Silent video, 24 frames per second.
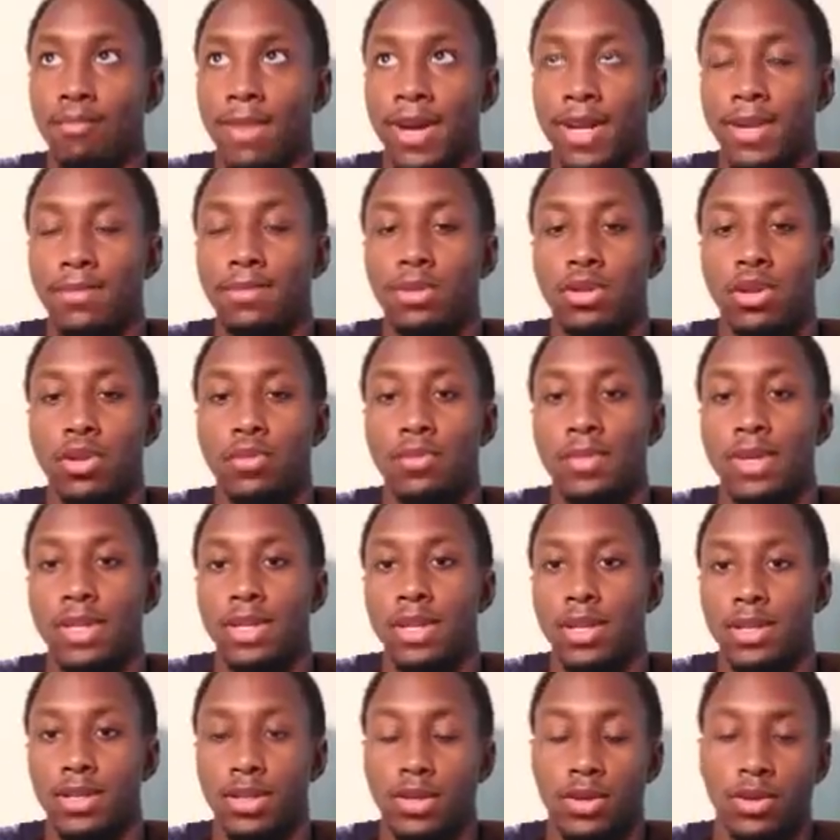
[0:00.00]
my diploma, it
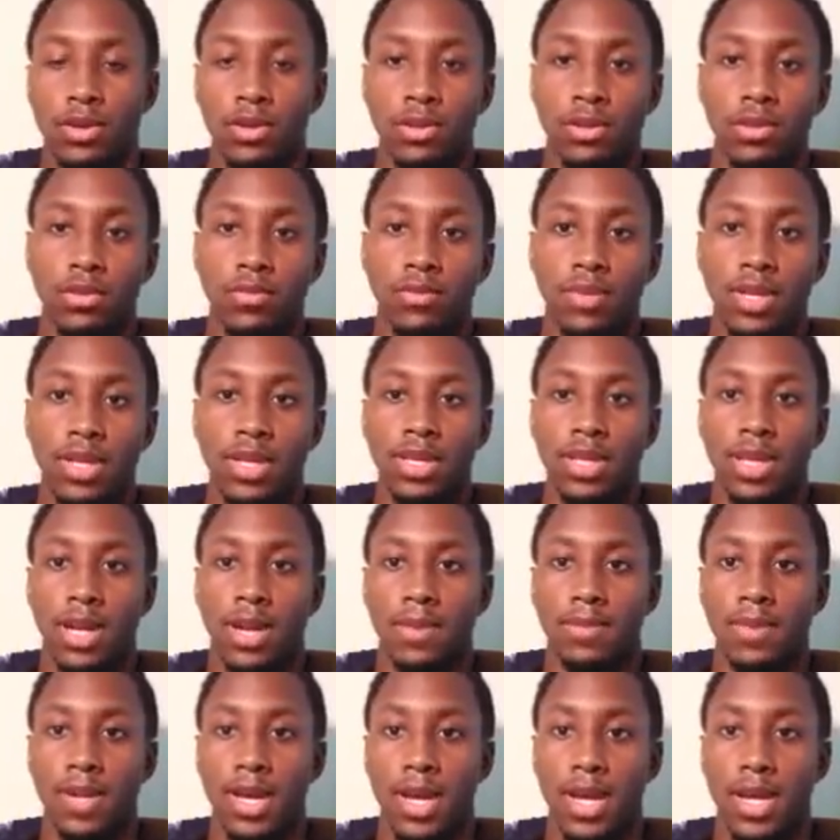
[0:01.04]
does hurt a little bit that
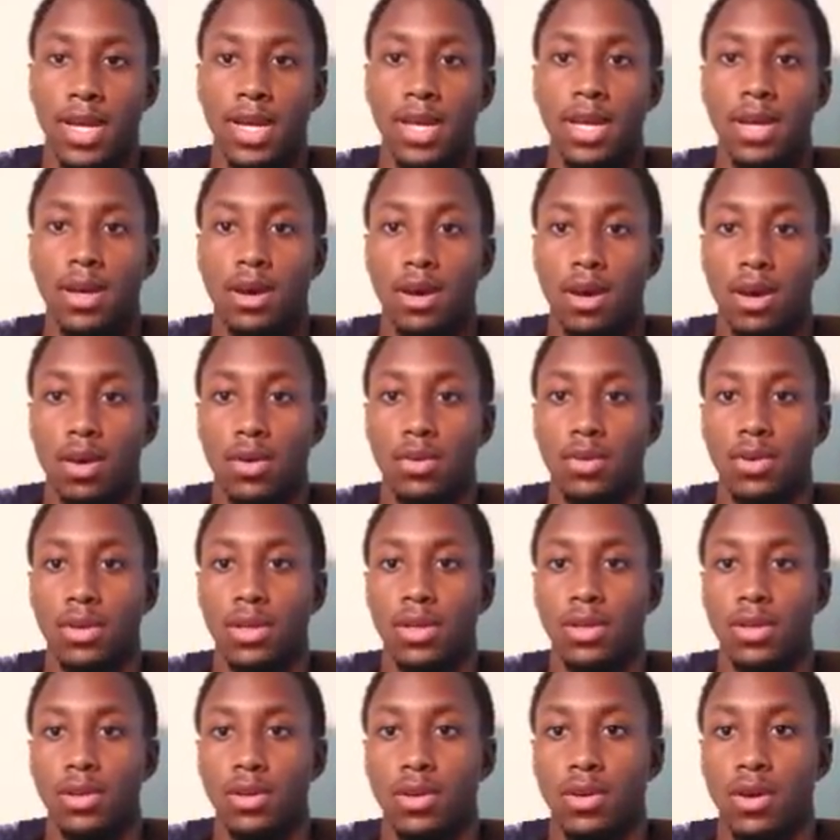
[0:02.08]
I'm not already
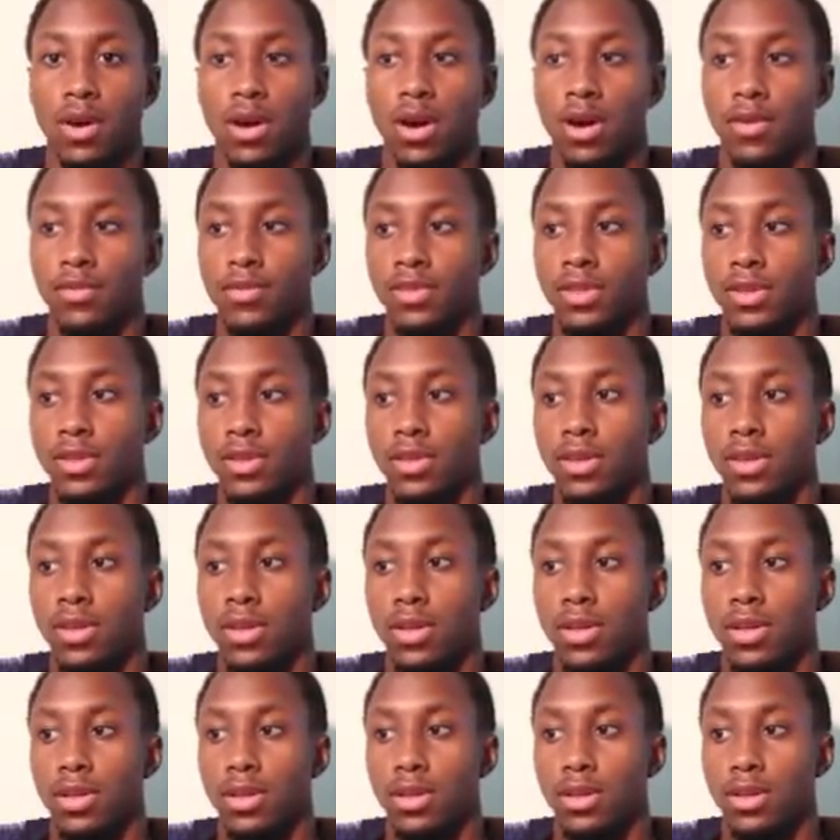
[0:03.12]
you know off to
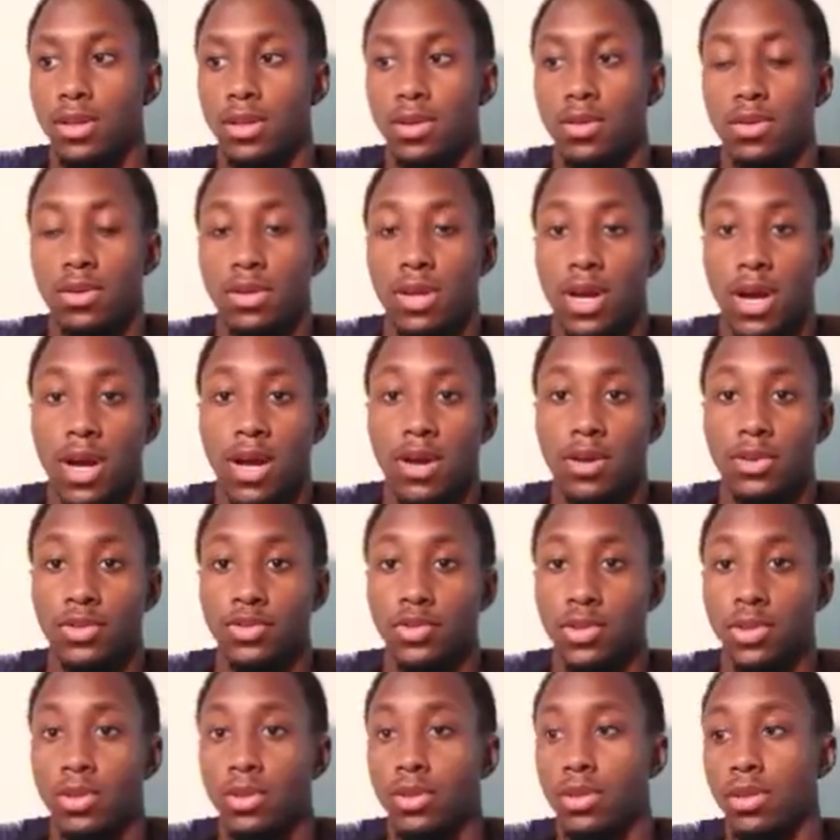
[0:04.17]
you know college
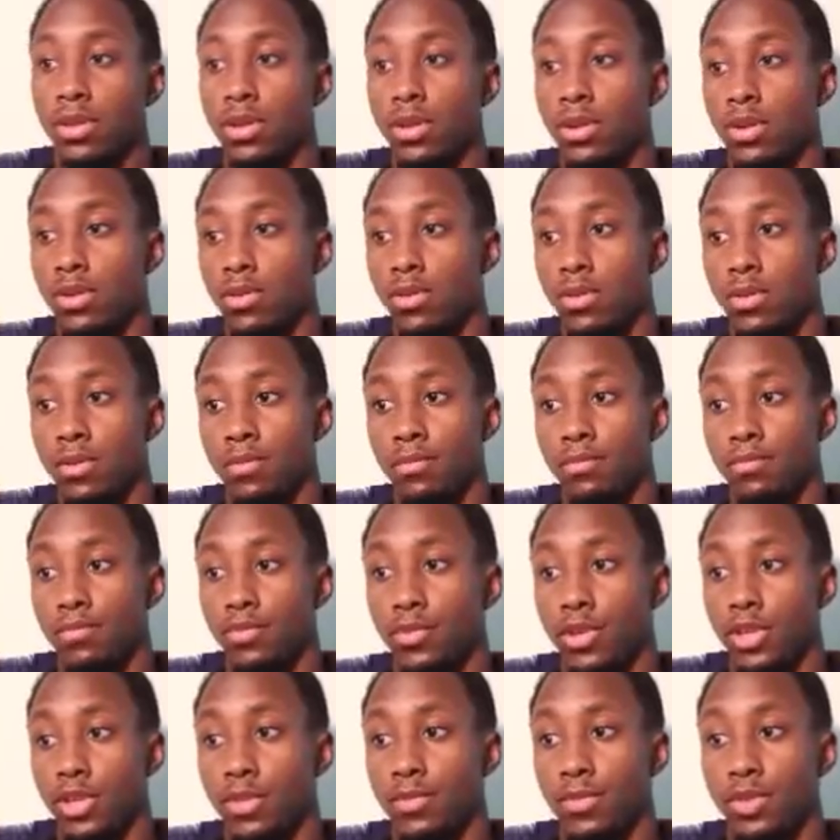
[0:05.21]
with you know um,
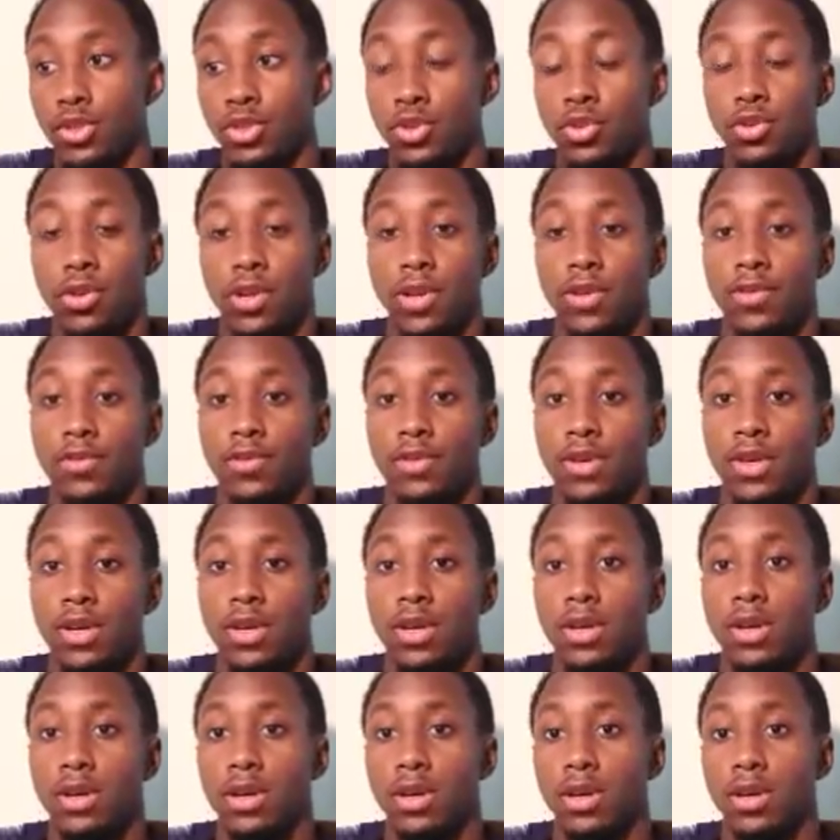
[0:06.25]
with a majority of
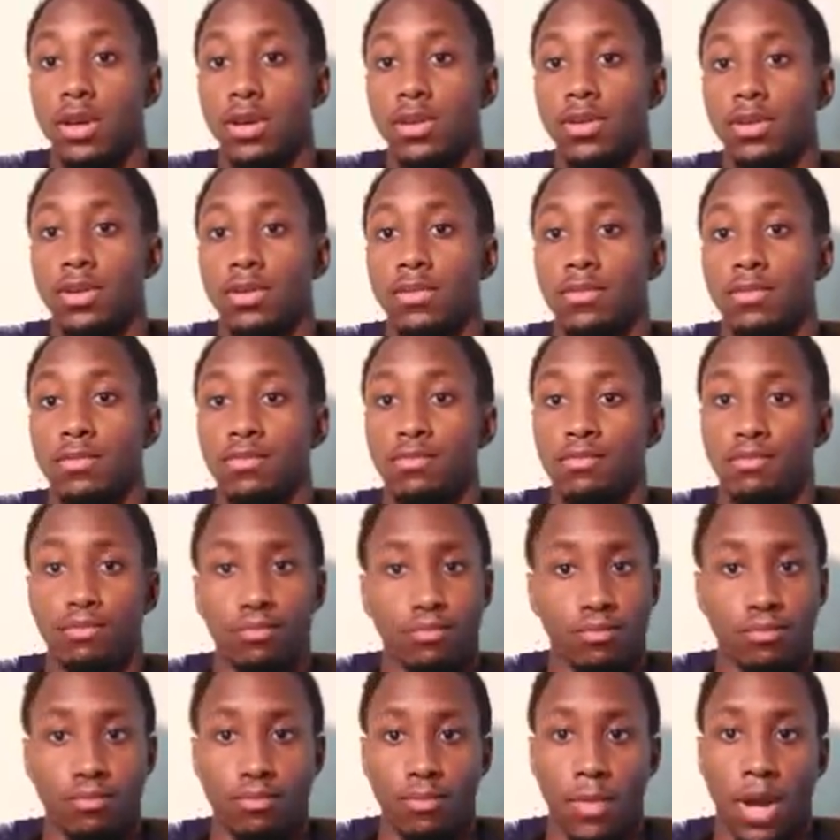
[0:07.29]
uh, the,
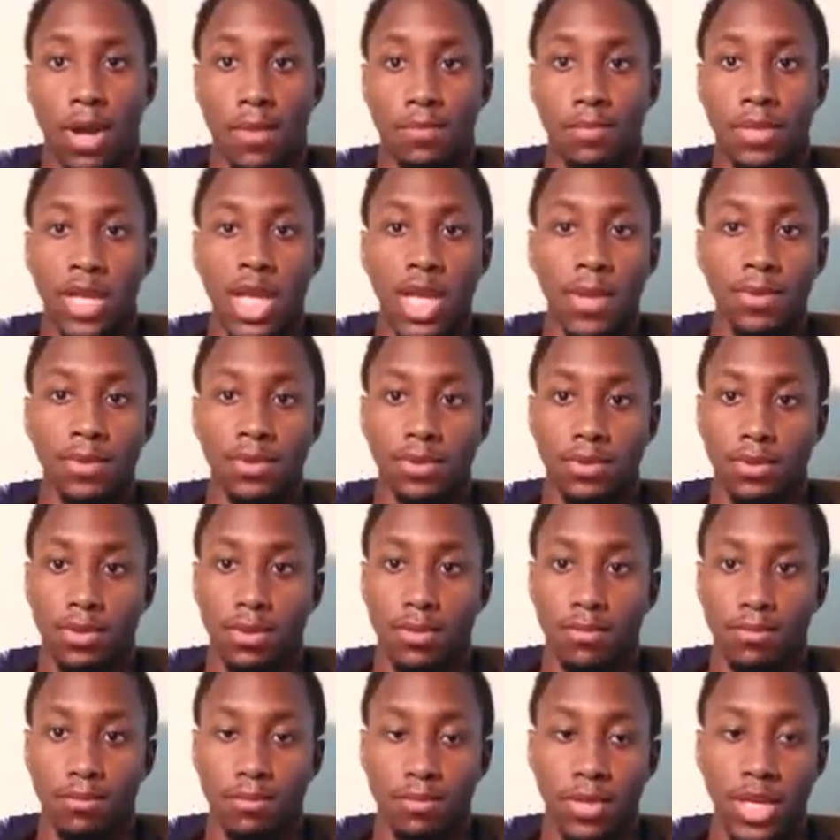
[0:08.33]
my peeps
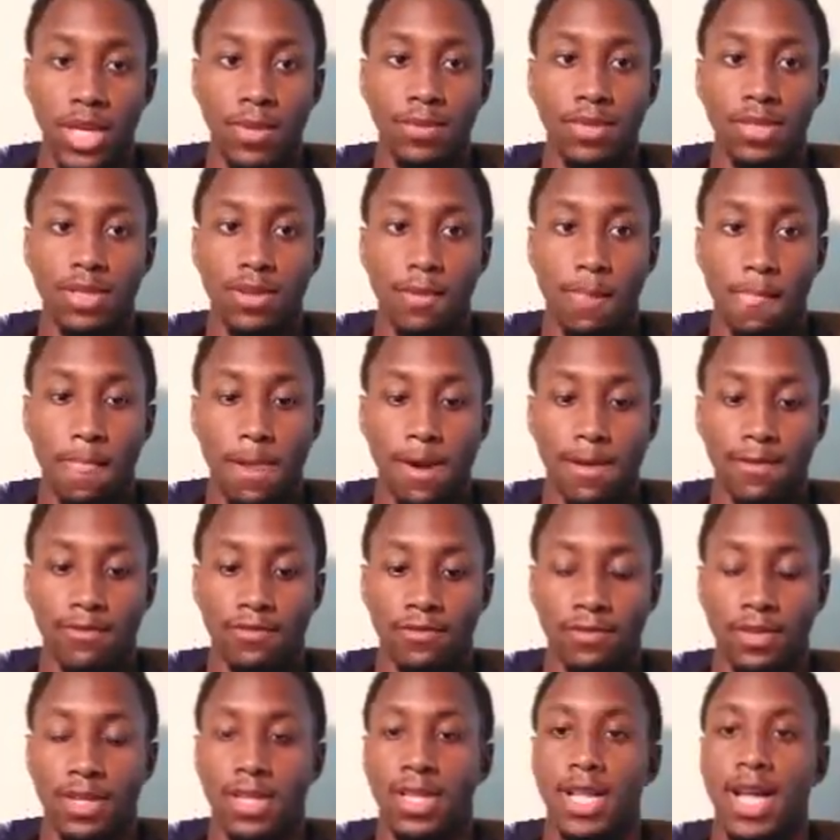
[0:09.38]
peeps
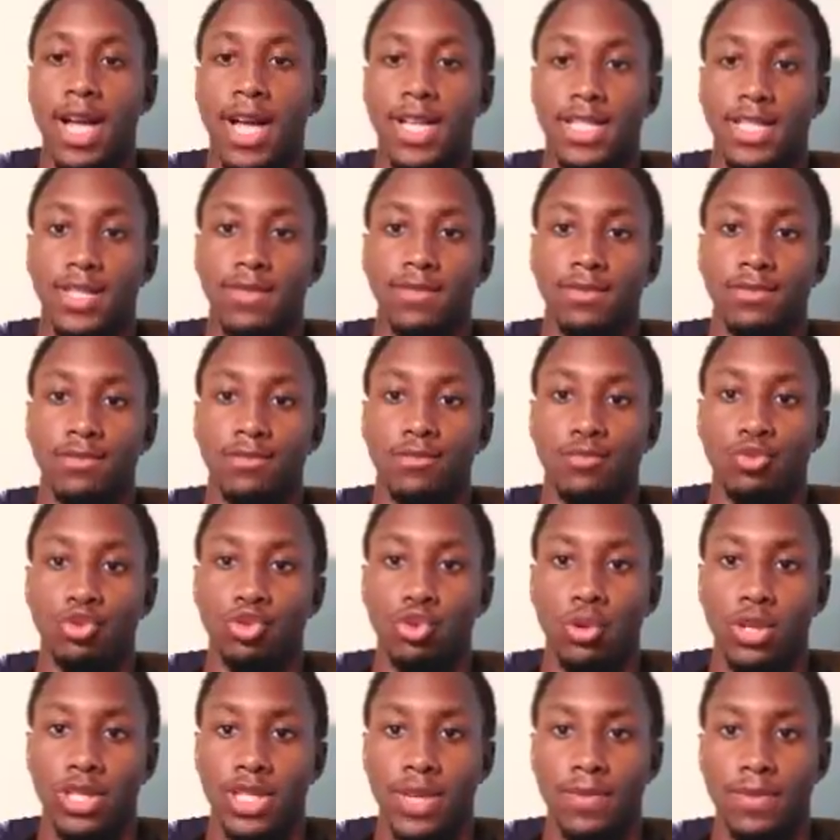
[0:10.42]
from the class of
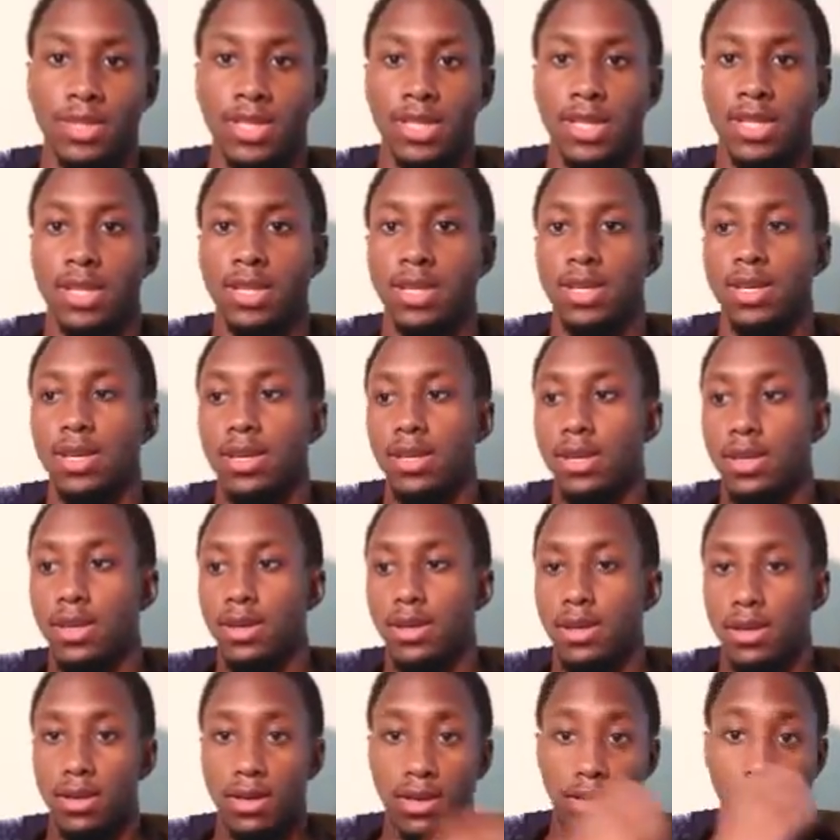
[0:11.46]
2017.
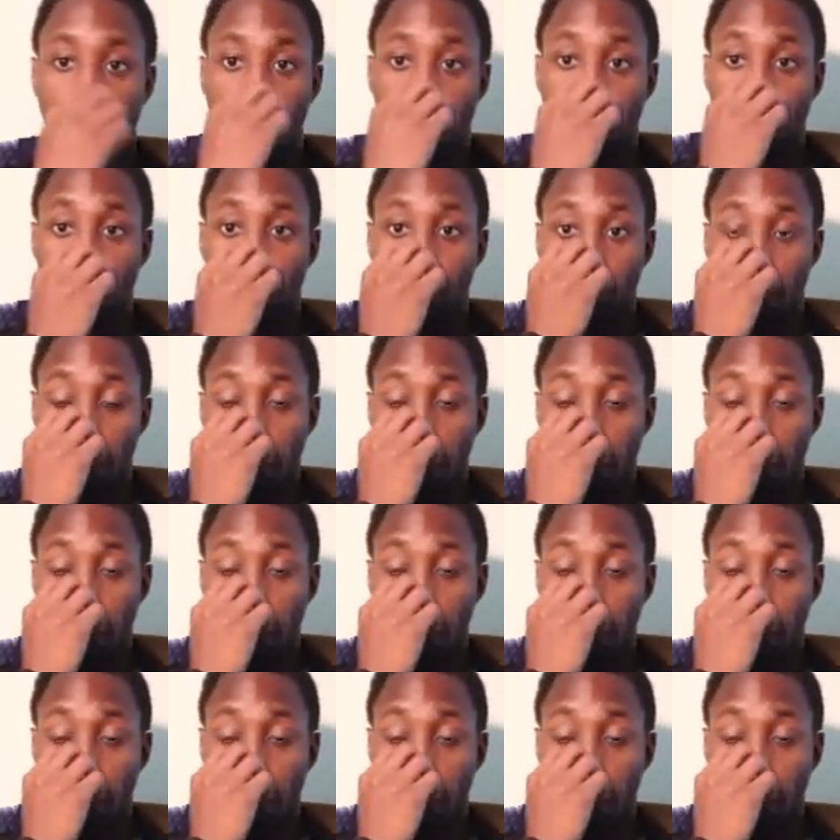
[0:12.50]
Um,